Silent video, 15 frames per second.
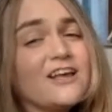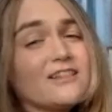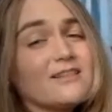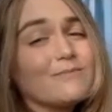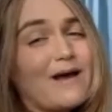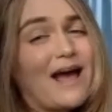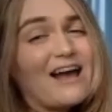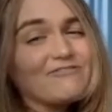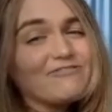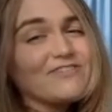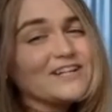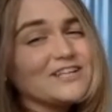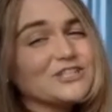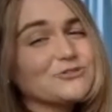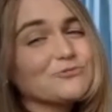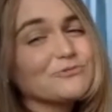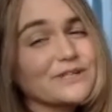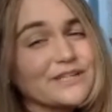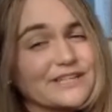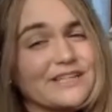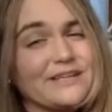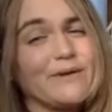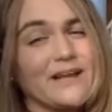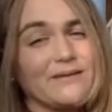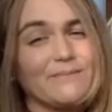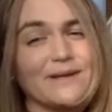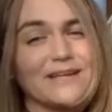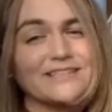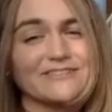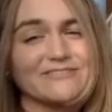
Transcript: The Beautiful. matte finish really made a big